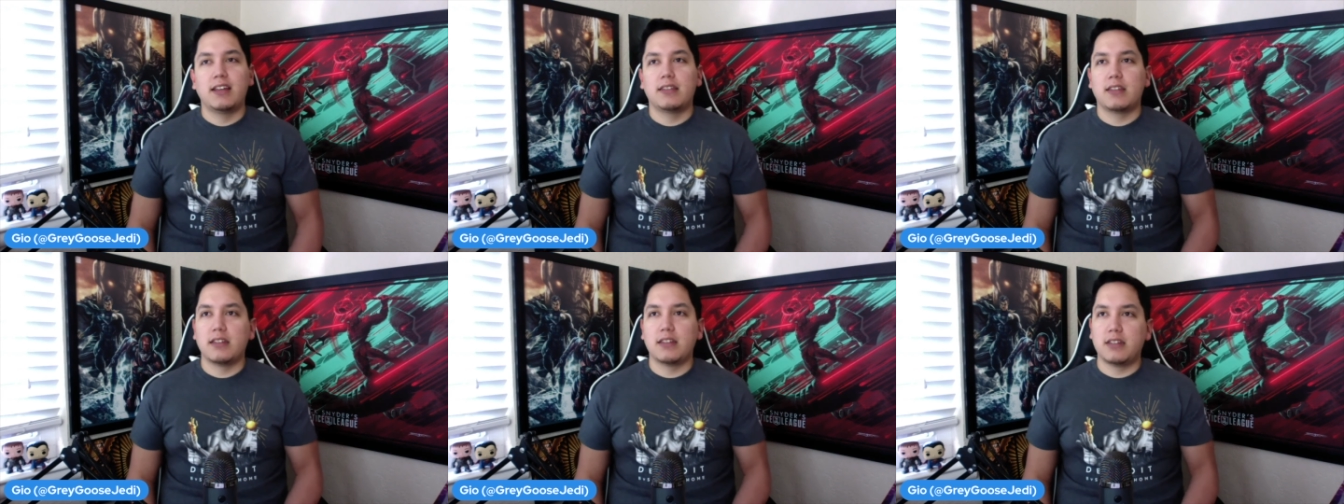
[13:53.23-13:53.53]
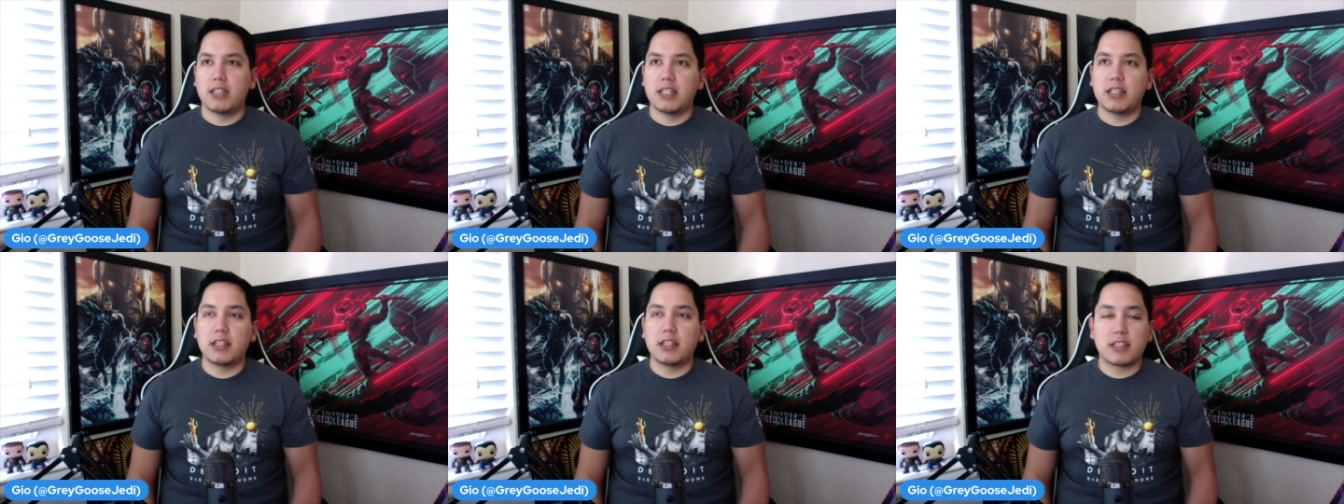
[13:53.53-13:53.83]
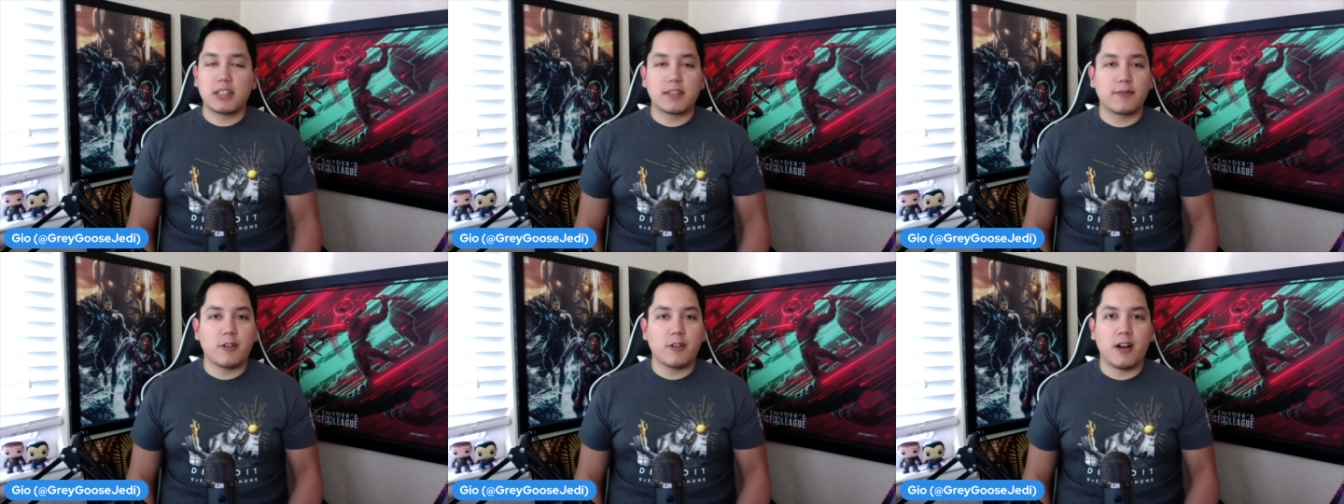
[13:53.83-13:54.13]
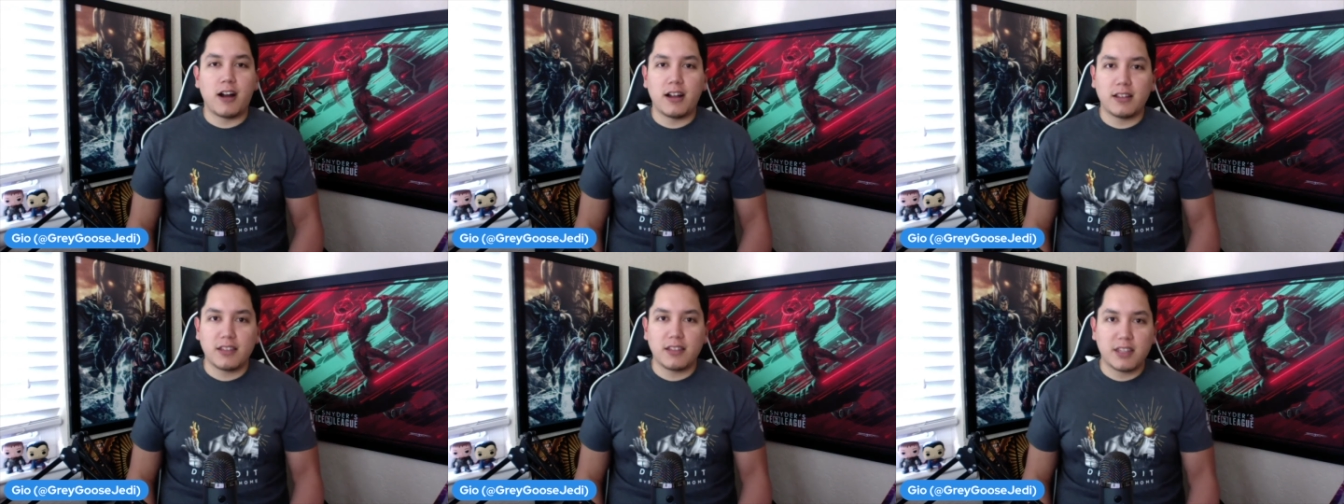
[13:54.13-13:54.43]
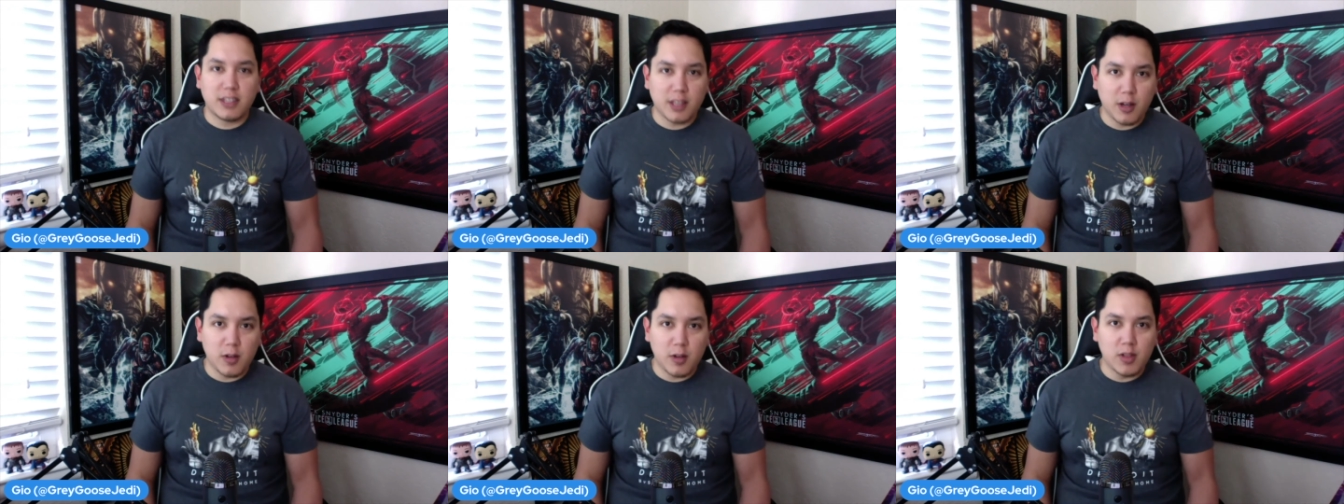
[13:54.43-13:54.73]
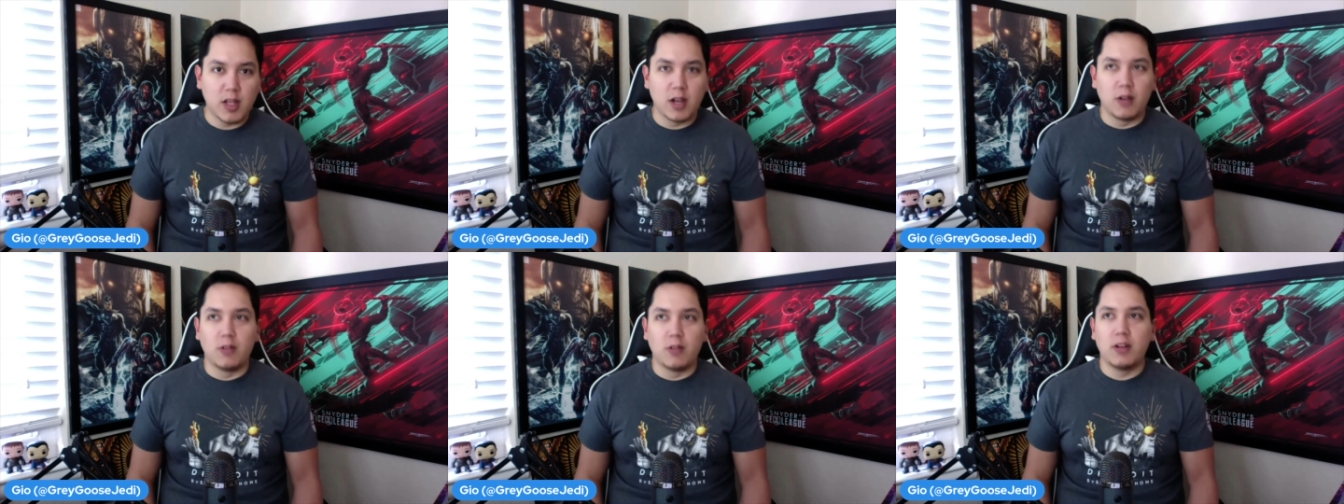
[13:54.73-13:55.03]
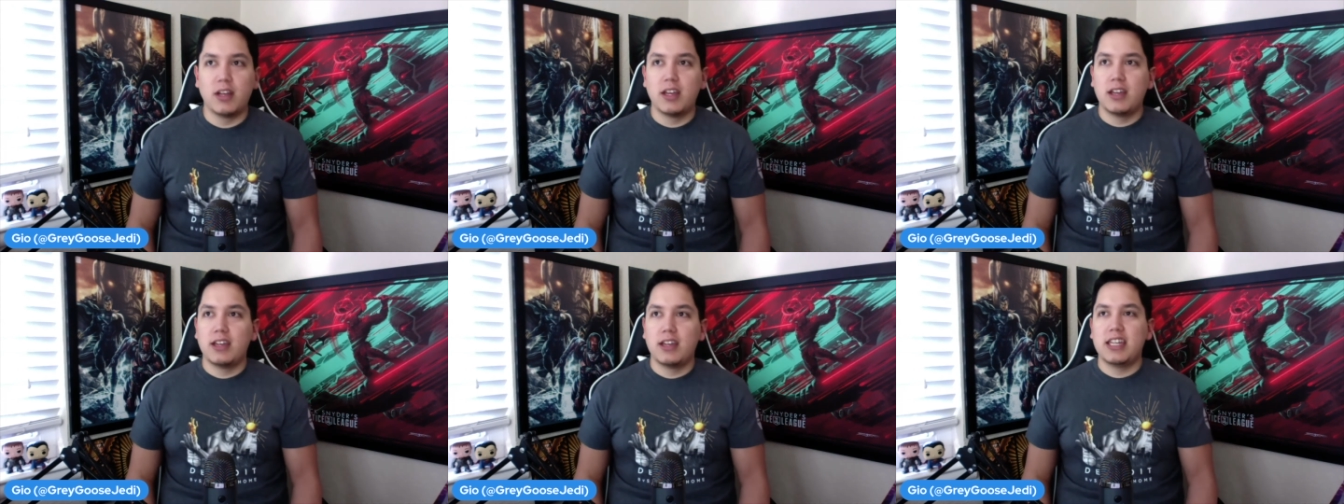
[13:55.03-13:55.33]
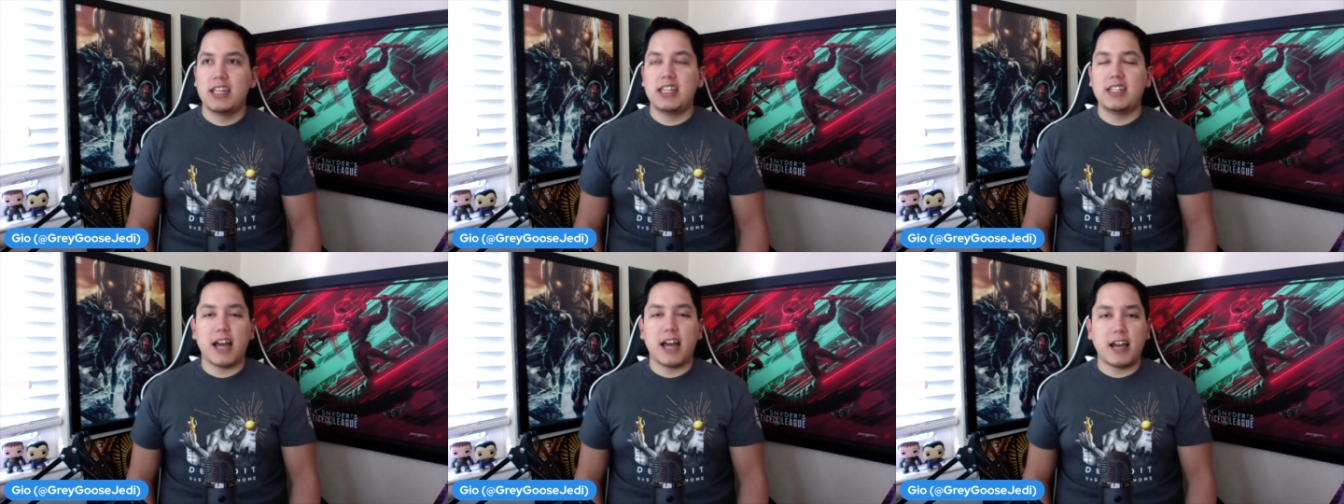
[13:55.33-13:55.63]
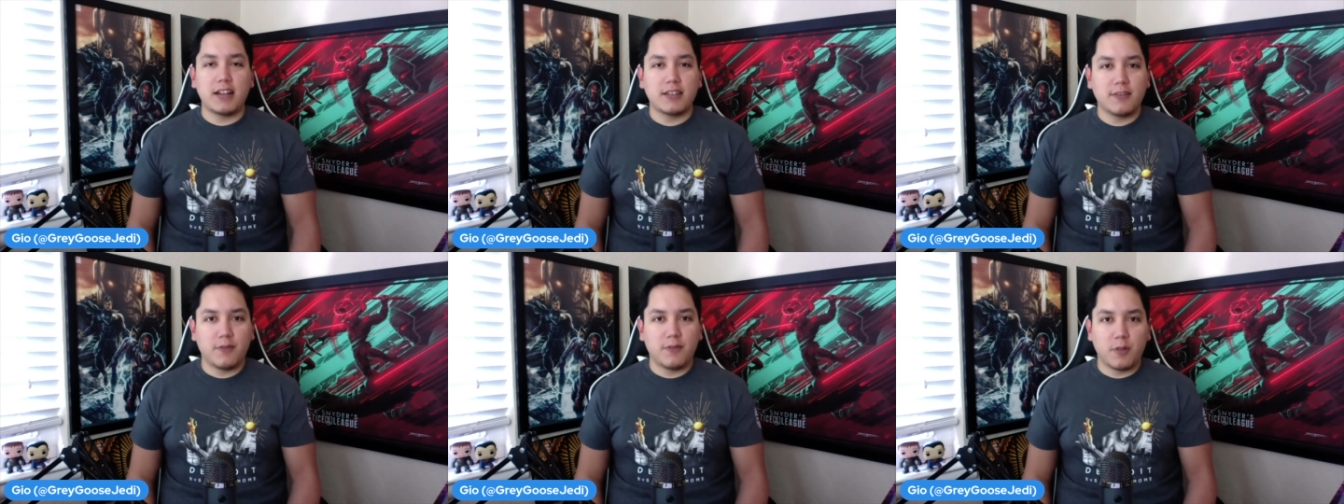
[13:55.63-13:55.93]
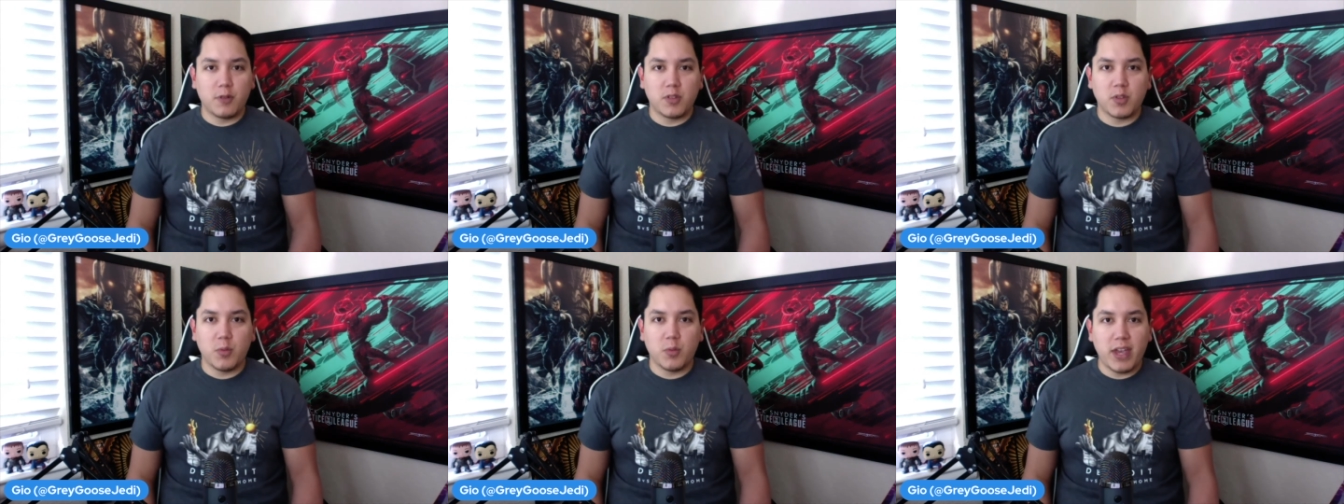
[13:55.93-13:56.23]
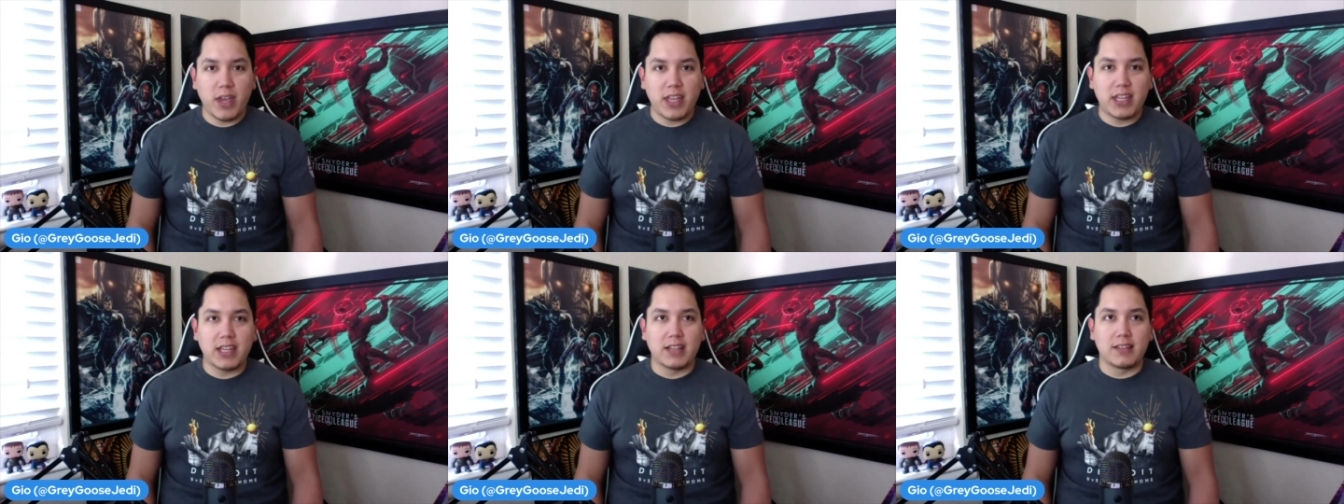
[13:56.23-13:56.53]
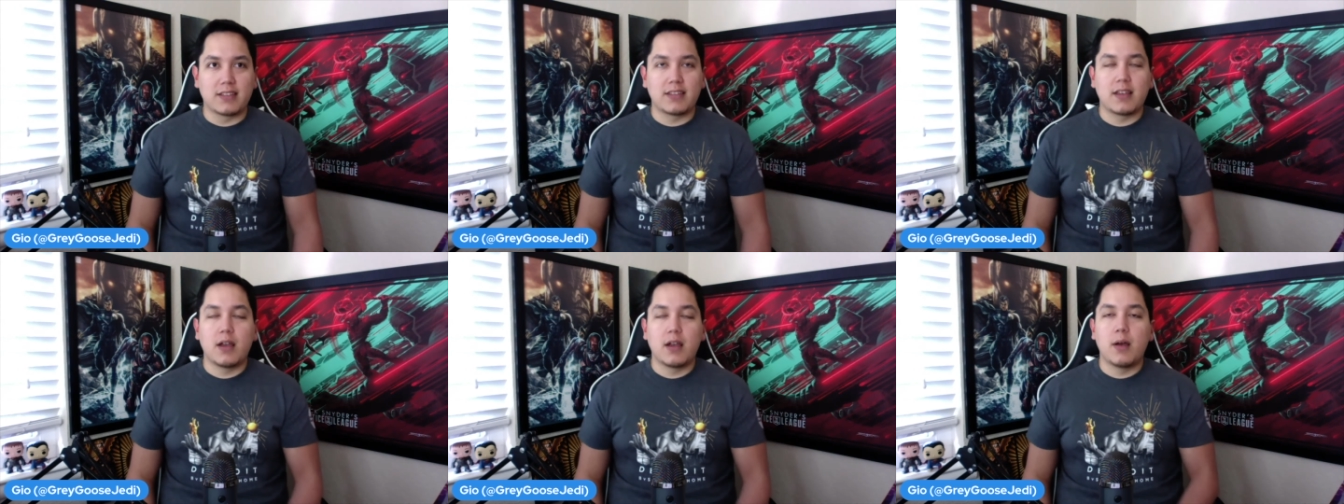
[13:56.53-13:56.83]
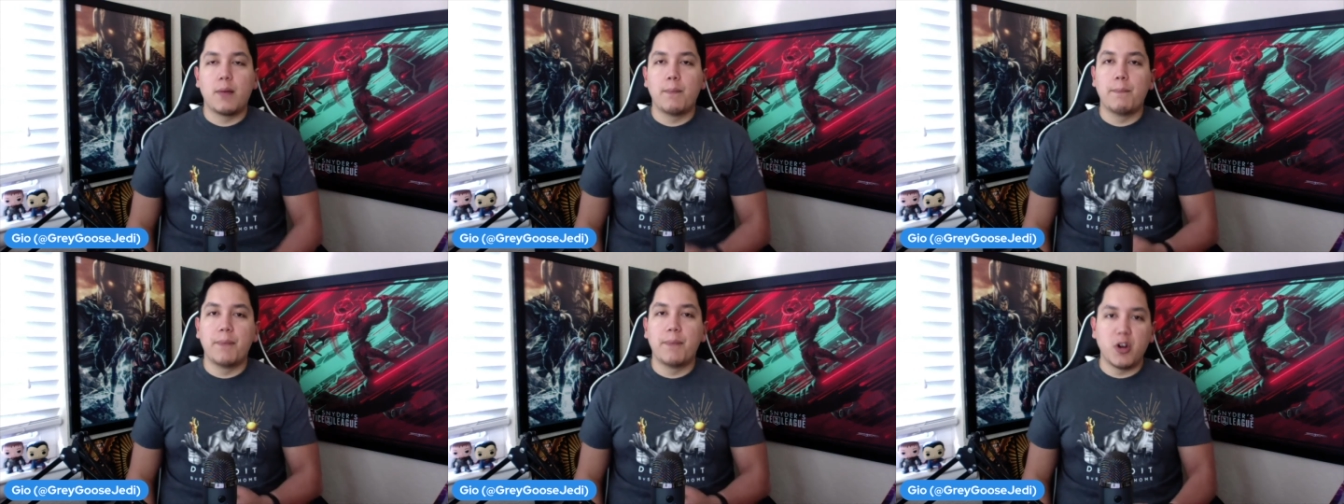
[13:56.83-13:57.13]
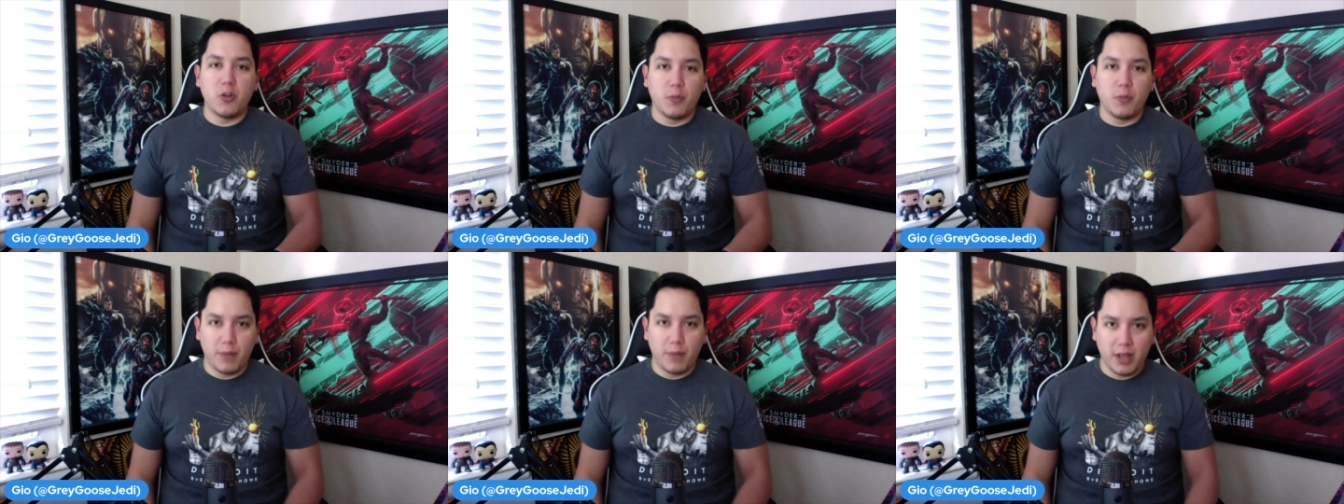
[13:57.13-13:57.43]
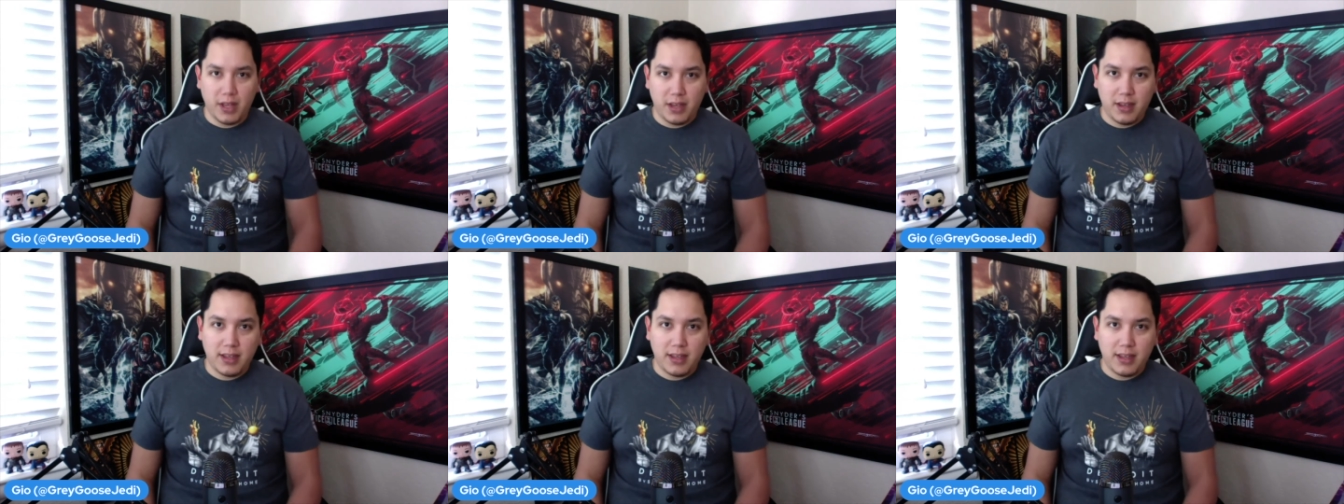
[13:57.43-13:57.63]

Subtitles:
They did this for Han Solo. He died in The Force Awakens. Boom.